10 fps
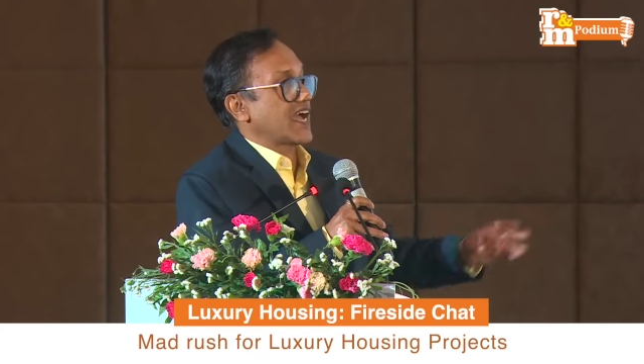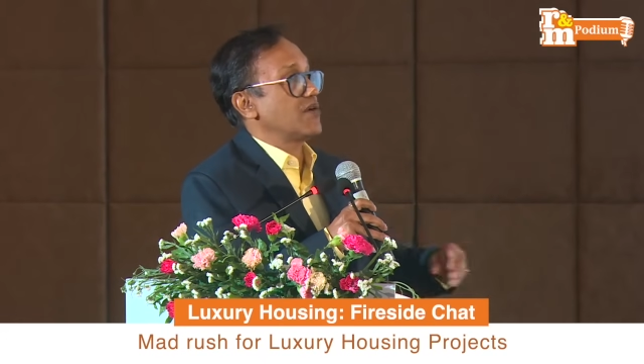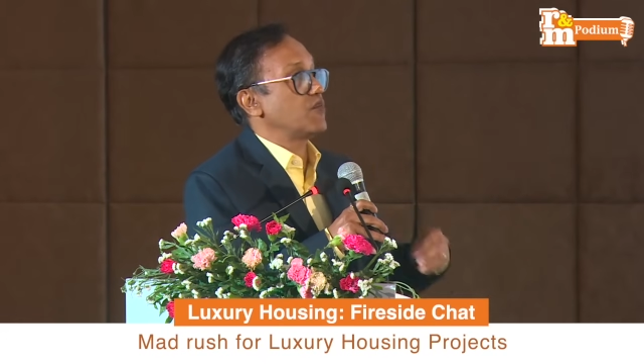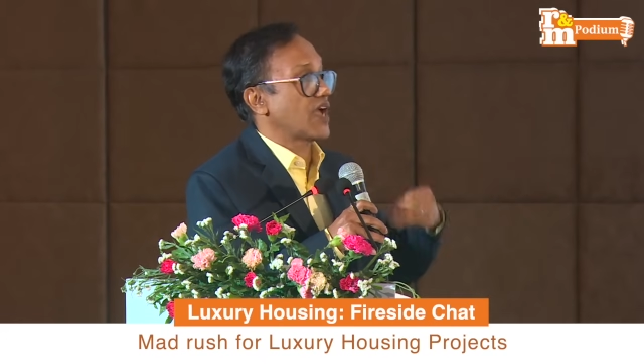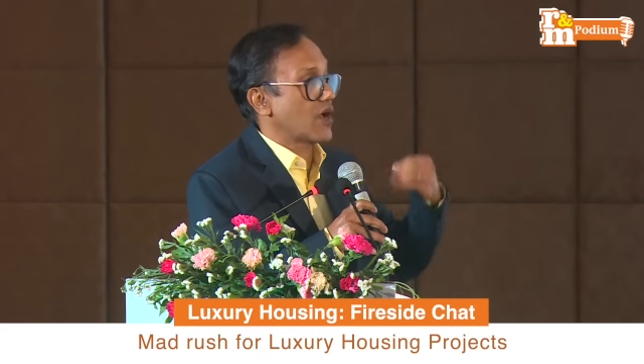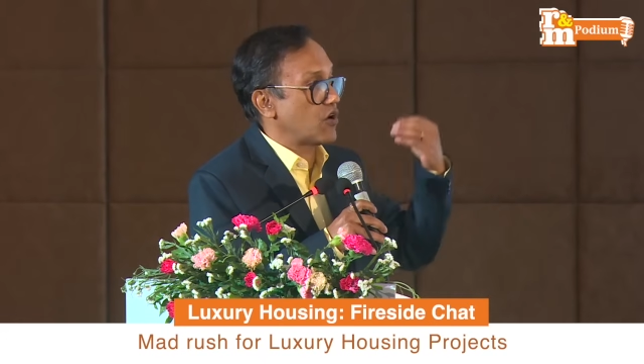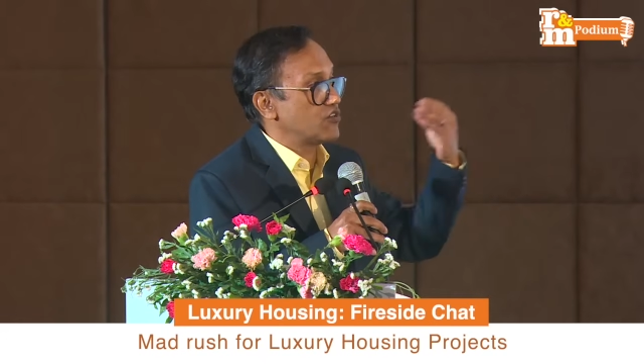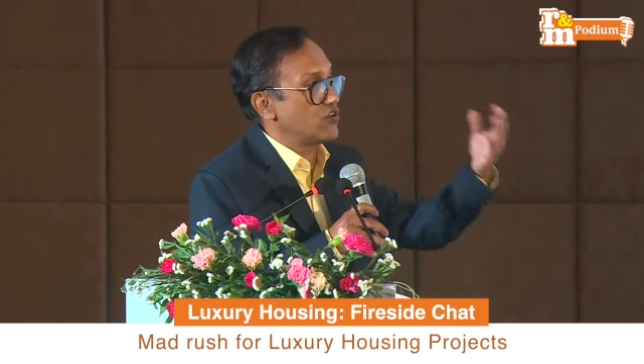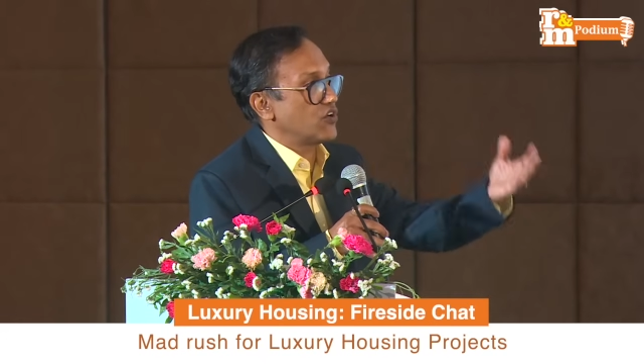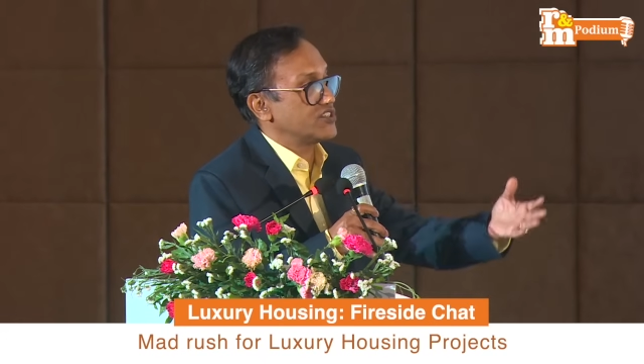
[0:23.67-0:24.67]
I am
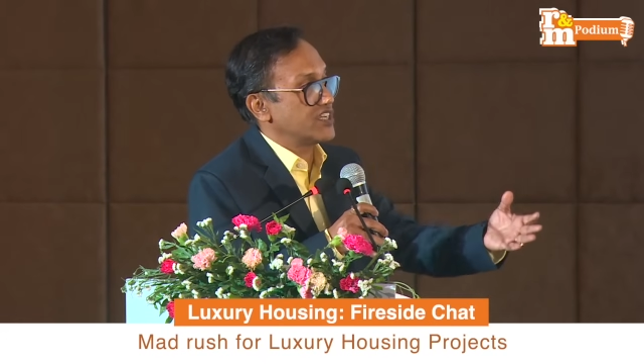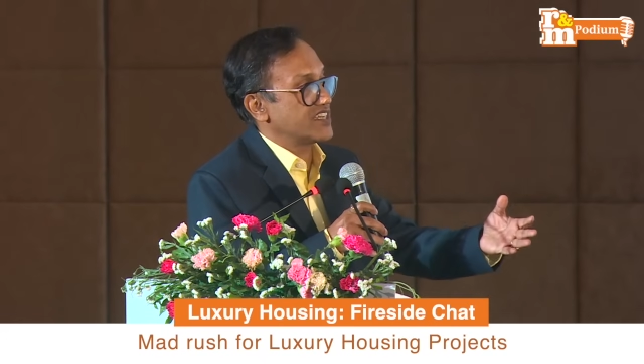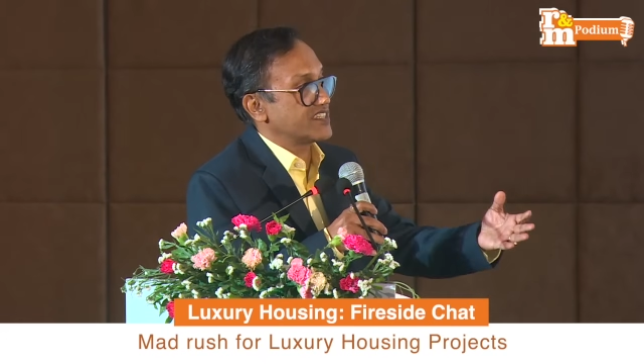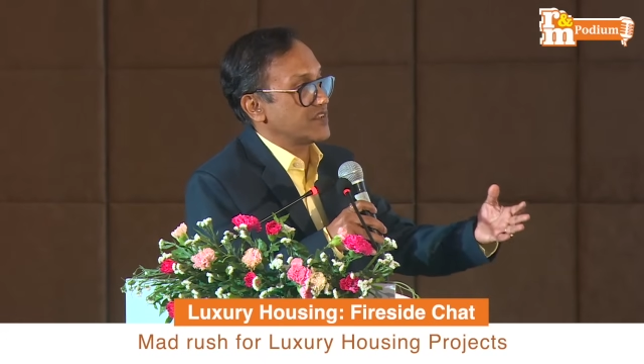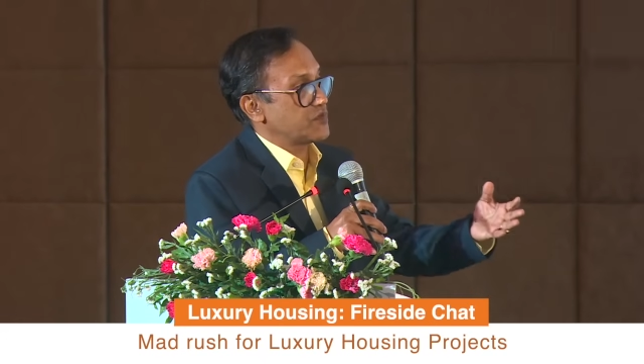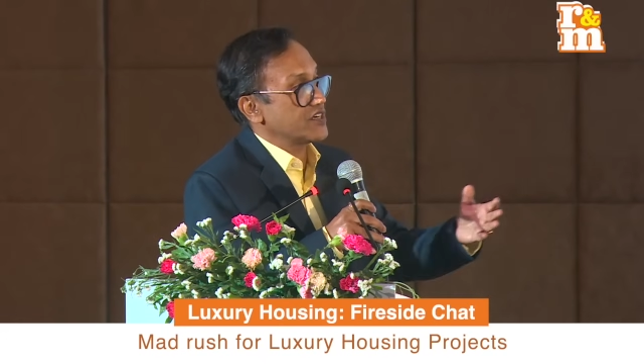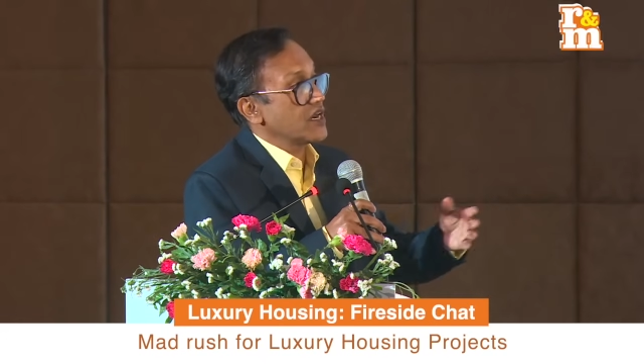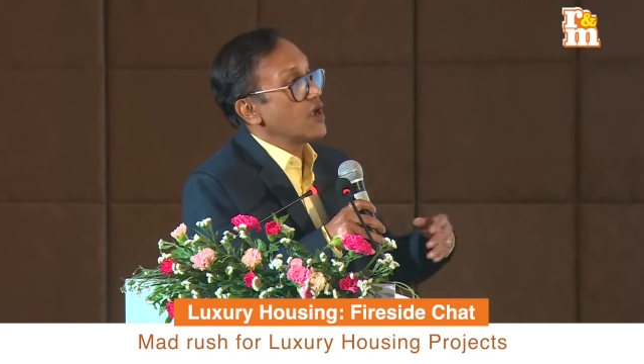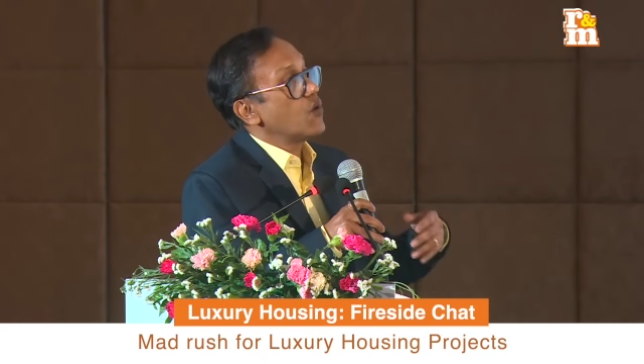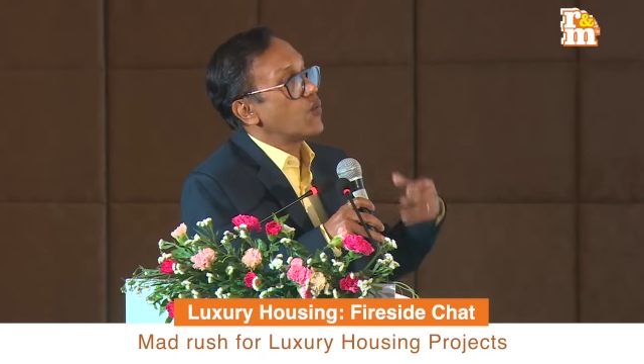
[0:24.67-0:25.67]
about to launch a luxury
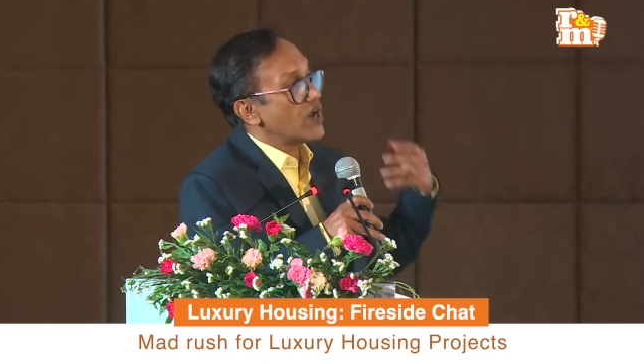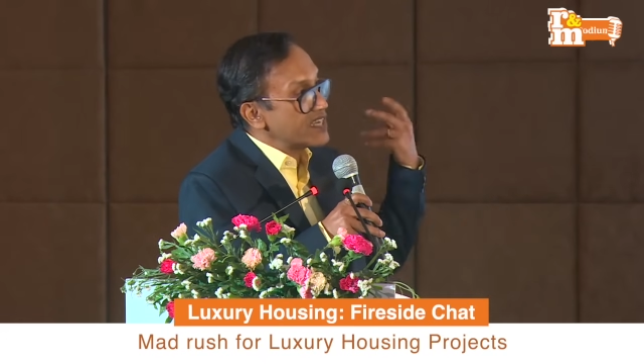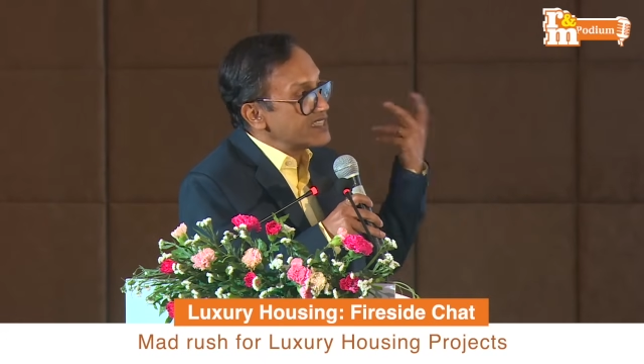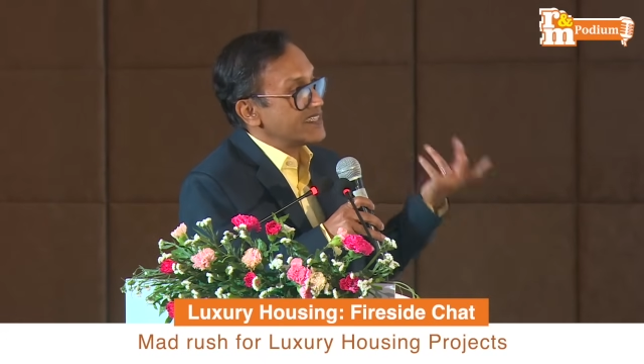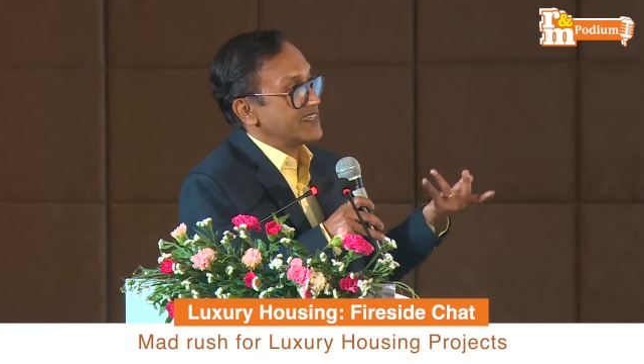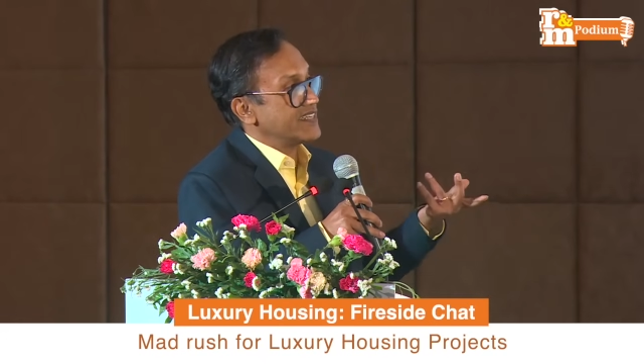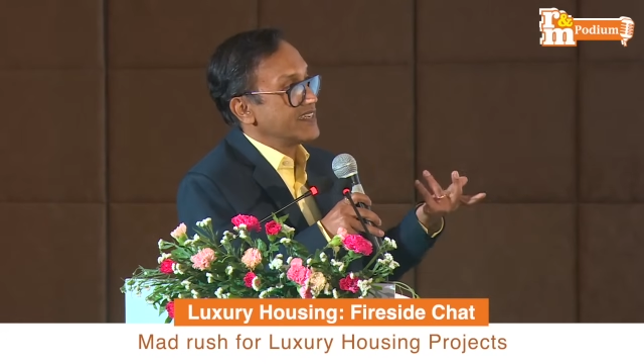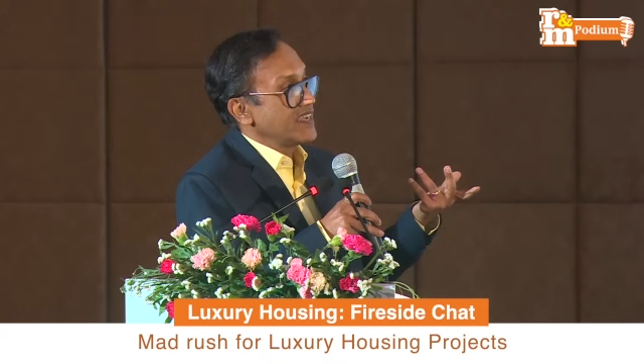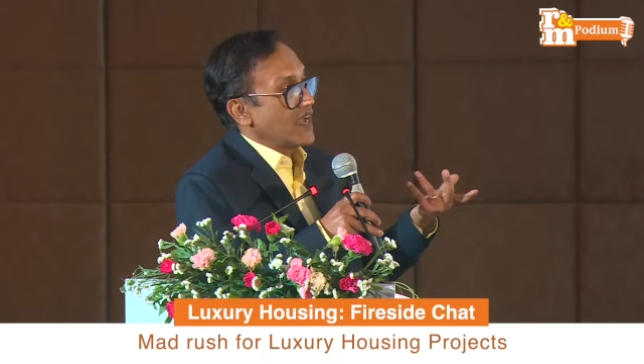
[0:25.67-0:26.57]
project. What is it?